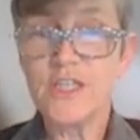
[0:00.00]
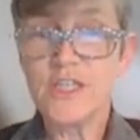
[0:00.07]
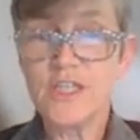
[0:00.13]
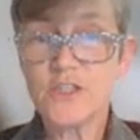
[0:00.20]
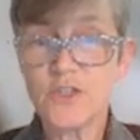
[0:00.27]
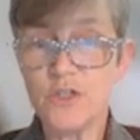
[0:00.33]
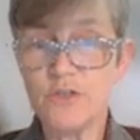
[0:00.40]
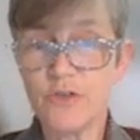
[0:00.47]

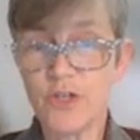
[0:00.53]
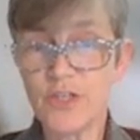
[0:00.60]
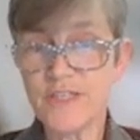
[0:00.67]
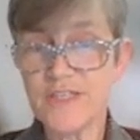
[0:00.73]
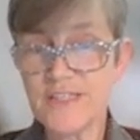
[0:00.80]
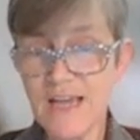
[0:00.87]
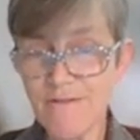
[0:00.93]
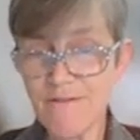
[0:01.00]
So you've got a
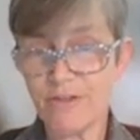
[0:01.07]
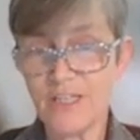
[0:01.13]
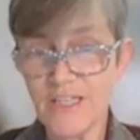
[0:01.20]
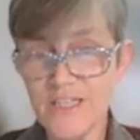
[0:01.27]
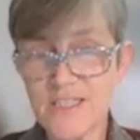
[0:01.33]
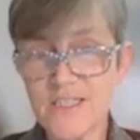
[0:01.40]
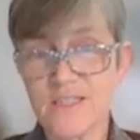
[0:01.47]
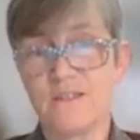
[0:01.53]

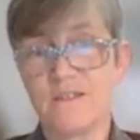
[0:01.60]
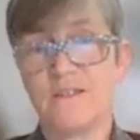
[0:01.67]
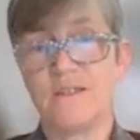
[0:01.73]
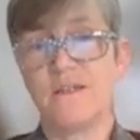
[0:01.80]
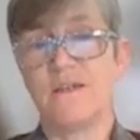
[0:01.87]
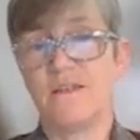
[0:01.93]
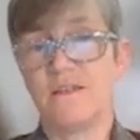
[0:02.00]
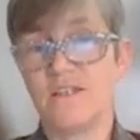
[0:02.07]
definite,
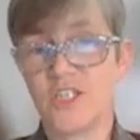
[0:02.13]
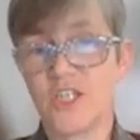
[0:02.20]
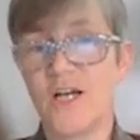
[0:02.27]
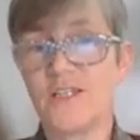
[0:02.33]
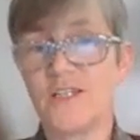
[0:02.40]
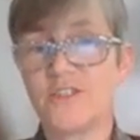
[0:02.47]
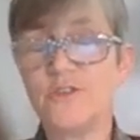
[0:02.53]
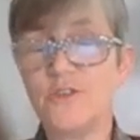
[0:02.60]
the
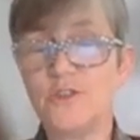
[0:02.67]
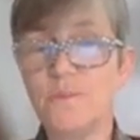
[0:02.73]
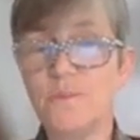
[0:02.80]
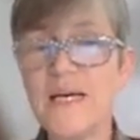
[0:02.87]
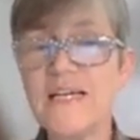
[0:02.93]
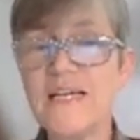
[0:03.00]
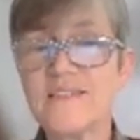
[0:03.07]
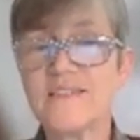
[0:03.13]
child who do
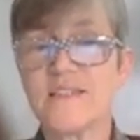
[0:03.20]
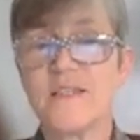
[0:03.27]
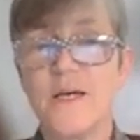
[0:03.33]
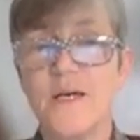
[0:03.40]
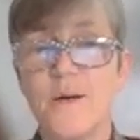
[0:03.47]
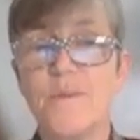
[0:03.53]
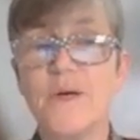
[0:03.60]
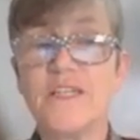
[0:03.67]
best,
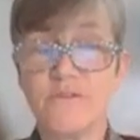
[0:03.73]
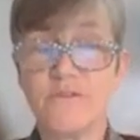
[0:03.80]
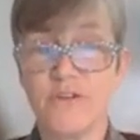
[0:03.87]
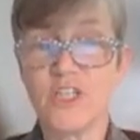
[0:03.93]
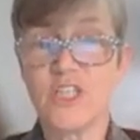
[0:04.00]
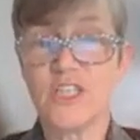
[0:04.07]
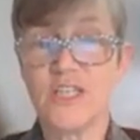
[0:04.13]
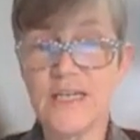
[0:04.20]
but it's
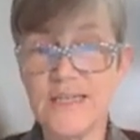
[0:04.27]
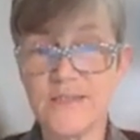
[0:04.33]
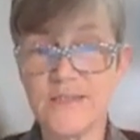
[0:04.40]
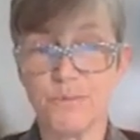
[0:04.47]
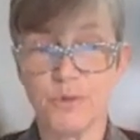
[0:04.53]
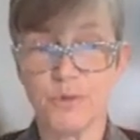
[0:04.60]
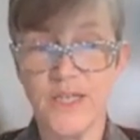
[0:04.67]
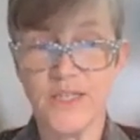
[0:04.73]
functioning as a
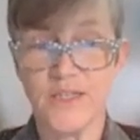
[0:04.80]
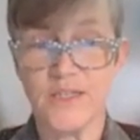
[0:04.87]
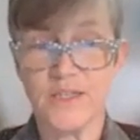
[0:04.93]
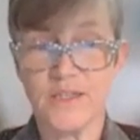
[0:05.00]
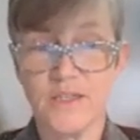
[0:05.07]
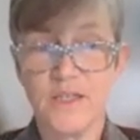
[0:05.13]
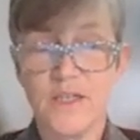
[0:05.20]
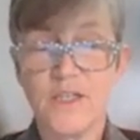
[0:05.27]
predicate.
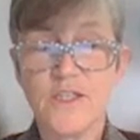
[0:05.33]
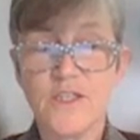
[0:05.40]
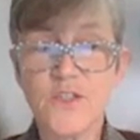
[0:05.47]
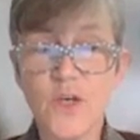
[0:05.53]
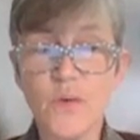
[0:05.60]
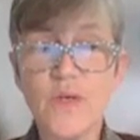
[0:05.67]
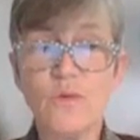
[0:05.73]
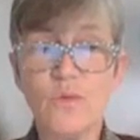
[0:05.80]

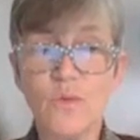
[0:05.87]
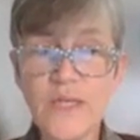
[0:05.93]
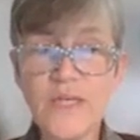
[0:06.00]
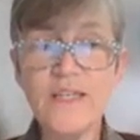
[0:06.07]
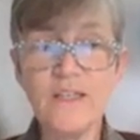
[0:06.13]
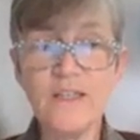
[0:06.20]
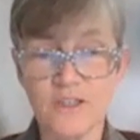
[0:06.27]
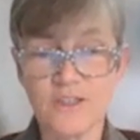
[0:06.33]
So it
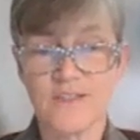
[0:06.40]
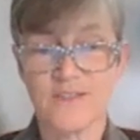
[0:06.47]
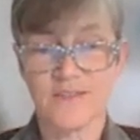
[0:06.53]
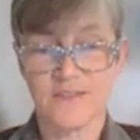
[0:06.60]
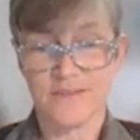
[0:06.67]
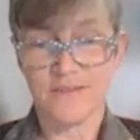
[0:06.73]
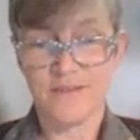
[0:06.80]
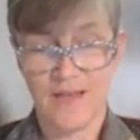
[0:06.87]
really looks
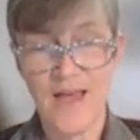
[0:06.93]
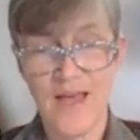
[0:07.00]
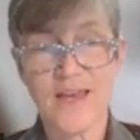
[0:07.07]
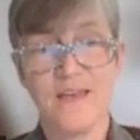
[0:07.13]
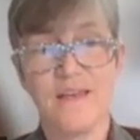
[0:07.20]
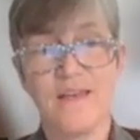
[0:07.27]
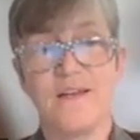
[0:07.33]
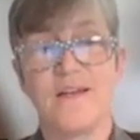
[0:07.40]

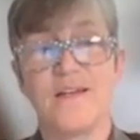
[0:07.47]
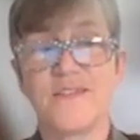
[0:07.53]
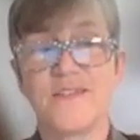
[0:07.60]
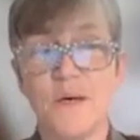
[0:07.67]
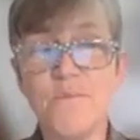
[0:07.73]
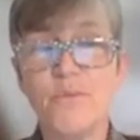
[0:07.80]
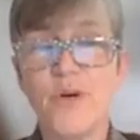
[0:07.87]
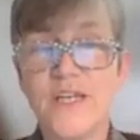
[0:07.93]
like
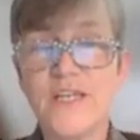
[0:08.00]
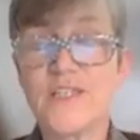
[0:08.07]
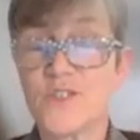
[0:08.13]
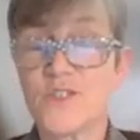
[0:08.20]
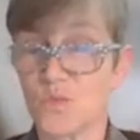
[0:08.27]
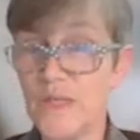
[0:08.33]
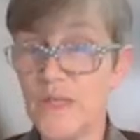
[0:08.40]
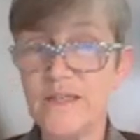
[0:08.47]
some predicates
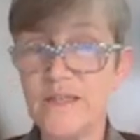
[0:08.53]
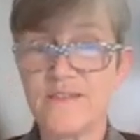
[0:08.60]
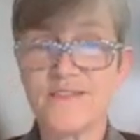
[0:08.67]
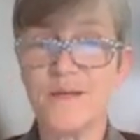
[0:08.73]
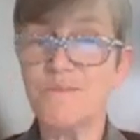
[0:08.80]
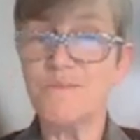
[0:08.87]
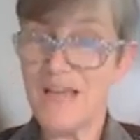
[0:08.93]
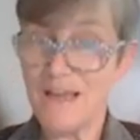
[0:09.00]
really,
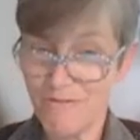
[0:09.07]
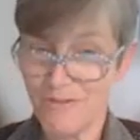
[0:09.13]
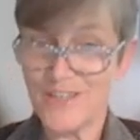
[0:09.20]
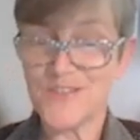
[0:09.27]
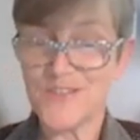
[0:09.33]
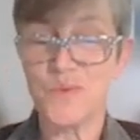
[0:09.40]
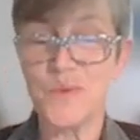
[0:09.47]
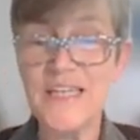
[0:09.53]
some
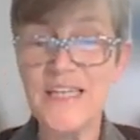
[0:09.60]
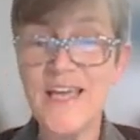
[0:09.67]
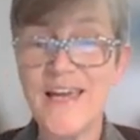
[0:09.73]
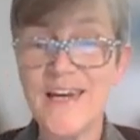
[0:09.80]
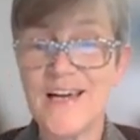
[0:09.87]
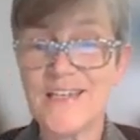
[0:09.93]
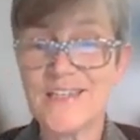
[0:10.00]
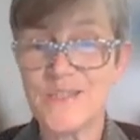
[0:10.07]
definites really can
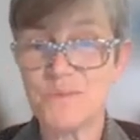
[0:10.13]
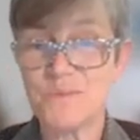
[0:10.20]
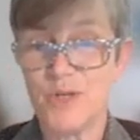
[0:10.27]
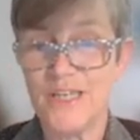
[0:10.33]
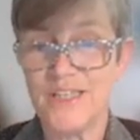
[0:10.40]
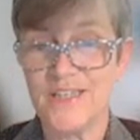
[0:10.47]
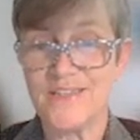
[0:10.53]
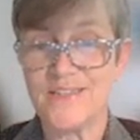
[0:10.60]
act as
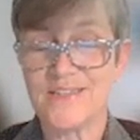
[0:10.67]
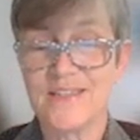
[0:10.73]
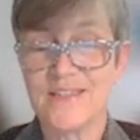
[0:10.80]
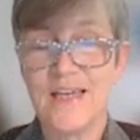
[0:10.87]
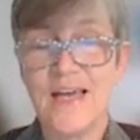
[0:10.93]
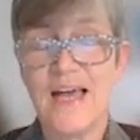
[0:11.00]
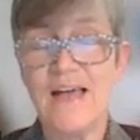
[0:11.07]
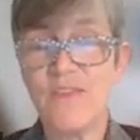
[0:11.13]
predicates.
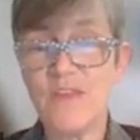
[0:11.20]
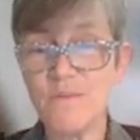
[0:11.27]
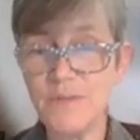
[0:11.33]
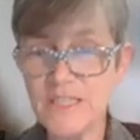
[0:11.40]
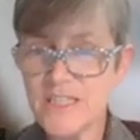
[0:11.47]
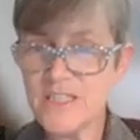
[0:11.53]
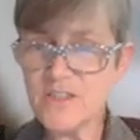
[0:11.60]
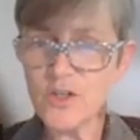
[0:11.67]
And the
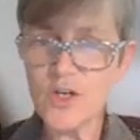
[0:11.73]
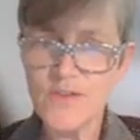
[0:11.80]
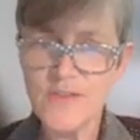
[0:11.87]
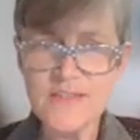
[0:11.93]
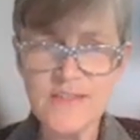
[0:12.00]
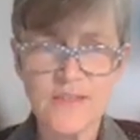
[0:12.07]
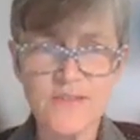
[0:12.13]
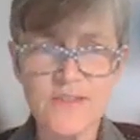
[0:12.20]
ability to occur in
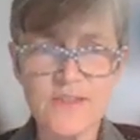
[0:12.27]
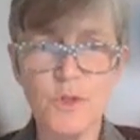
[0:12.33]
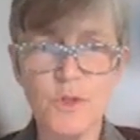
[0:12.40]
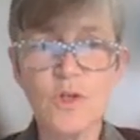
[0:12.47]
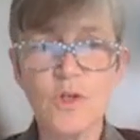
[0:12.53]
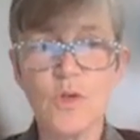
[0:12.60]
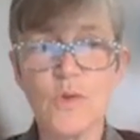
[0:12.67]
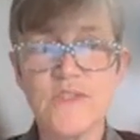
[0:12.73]
these kind of small
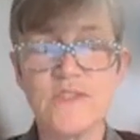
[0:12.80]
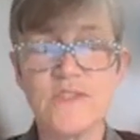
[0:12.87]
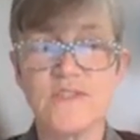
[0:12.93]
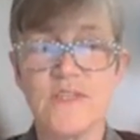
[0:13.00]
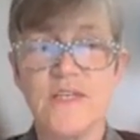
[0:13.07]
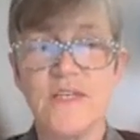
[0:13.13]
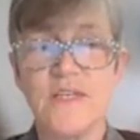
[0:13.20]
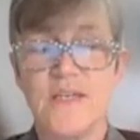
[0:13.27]

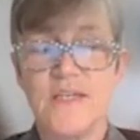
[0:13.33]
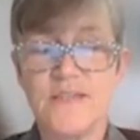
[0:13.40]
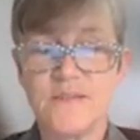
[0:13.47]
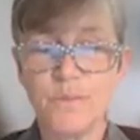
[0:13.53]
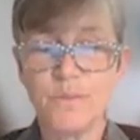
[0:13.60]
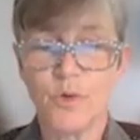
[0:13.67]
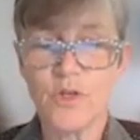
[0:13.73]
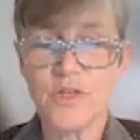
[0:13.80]
clauses is an
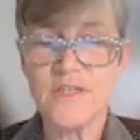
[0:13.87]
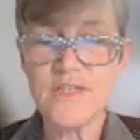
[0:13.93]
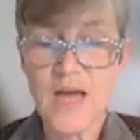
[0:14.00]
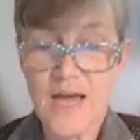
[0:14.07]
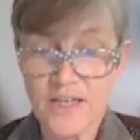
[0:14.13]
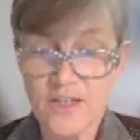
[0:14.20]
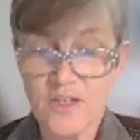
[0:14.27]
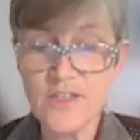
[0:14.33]
important
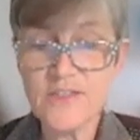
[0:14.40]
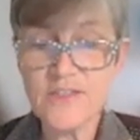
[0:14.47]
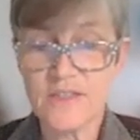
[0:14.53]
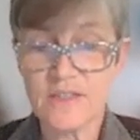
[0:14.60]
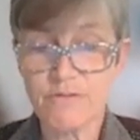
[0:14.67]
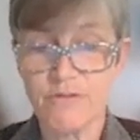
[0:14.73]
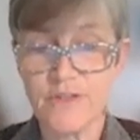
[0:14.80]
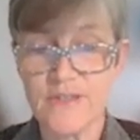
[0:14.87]

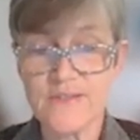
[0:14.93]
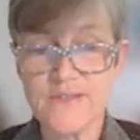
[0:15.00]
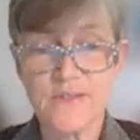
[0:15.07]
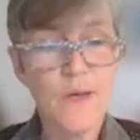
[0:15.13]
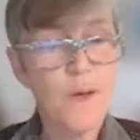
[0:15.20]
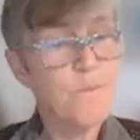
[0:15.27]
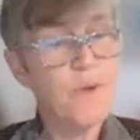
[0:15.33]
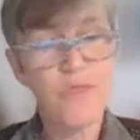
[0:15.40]
diagnostic for this.
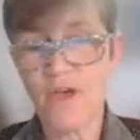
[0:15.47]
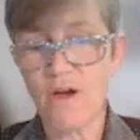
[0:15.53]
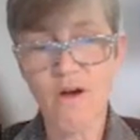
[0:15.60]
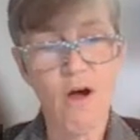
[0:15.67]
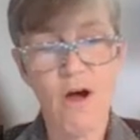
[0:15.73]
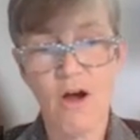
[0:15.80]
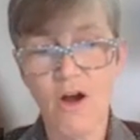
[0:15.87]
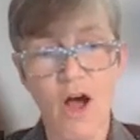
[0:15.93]
But there
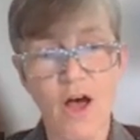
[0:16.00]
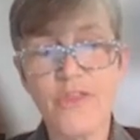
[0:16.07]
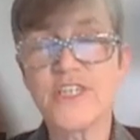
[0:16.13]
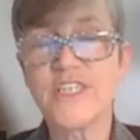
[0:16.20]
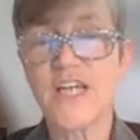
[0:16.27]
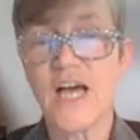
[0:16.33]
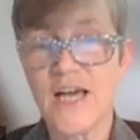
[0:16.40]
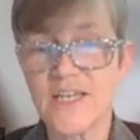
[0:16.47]
are other
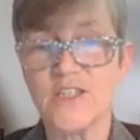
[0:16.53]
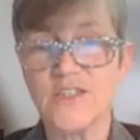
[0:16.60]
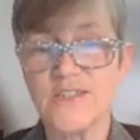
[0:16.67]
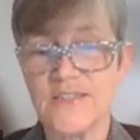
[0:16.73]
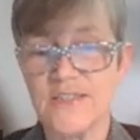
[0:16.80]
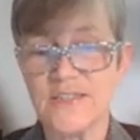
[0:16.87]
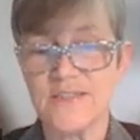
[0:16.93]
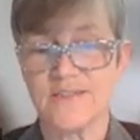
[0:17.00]

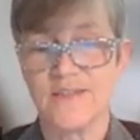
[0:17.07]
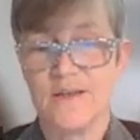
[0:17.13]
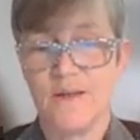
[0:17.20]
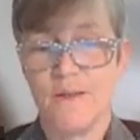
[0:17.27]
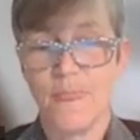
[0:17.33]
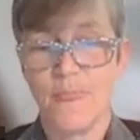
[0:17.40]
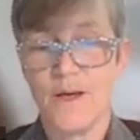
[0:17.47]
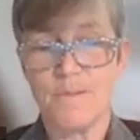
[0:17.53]
diagnostics
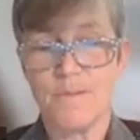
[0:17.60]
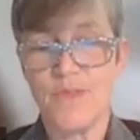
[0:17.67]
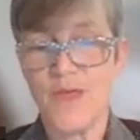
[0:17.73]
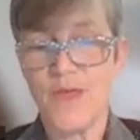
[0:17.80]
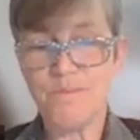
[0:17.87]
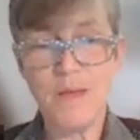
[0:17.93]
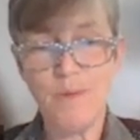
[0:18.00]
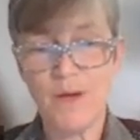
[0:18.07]
um,
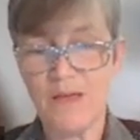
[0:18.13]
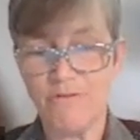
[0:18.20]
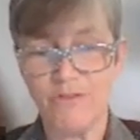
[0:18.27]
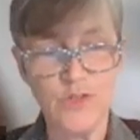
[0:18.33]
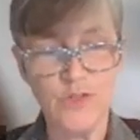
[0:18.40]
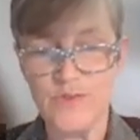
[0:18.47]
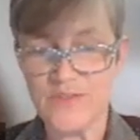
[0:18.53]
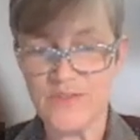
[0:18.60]
that people have
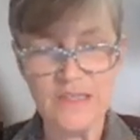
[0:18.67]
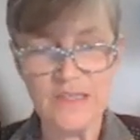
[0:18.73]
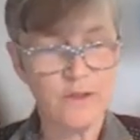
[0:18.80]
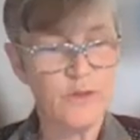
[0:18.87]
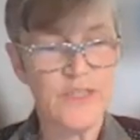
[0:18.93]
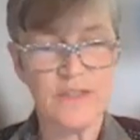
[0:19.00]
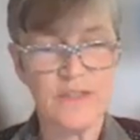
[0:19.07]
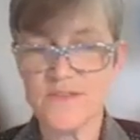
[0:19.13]
used,
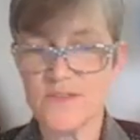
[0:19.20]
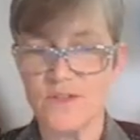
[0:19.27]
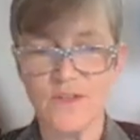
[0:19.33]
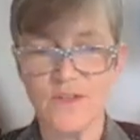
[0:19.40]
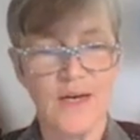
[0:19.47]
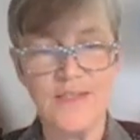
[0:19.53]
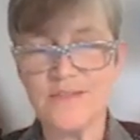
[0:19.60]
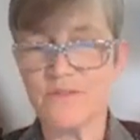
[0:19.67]
including certain
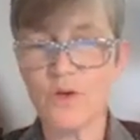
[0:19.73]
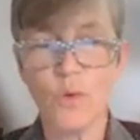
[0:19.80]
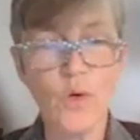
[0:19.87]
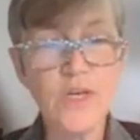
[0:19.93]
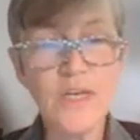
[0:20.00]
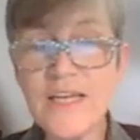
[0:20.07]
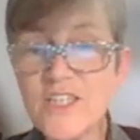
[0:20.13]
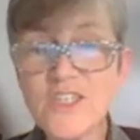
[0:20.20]
kinds of
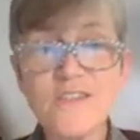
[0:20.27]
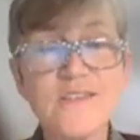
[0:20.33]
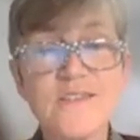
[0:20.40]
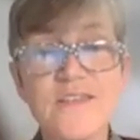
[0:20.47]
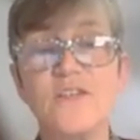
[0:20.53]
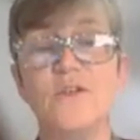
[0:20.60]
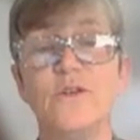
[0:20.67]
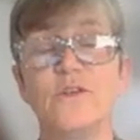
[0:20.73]
coordinations
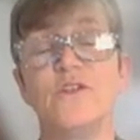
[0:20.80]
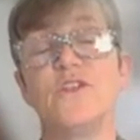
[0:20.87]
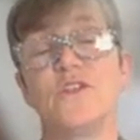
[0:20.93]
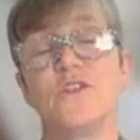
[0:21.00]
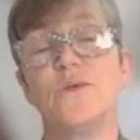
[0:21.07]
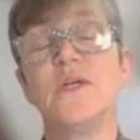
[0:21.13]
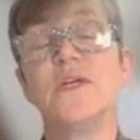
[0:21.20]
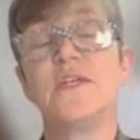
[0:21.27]
that you can
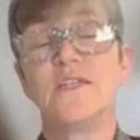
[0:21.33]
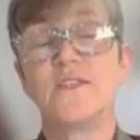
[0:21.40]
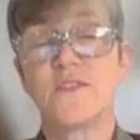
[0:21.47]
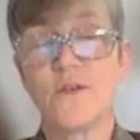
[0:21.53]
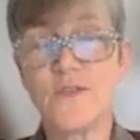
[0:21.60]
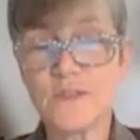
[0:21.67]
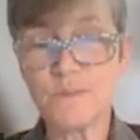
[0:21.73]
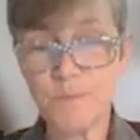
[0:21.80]
do.
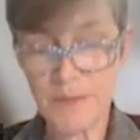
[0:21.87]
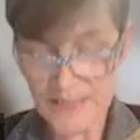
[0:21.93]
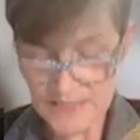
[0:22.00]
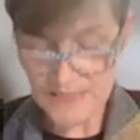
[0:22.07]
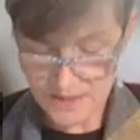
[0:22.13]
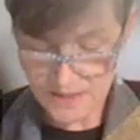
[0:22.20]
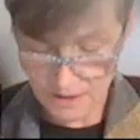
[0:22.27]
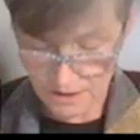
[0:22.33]
So there's
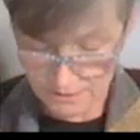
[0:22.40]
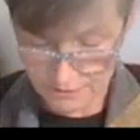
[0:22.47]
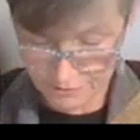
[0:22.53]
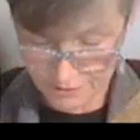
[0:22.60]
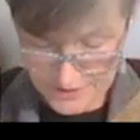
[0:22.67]
plenty of